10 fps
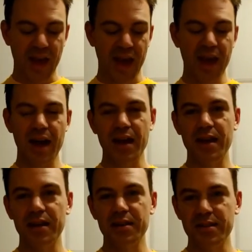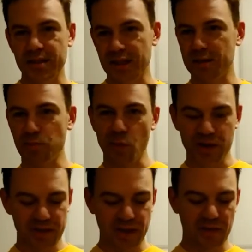and
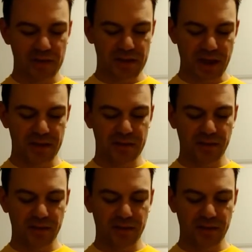6.7 cents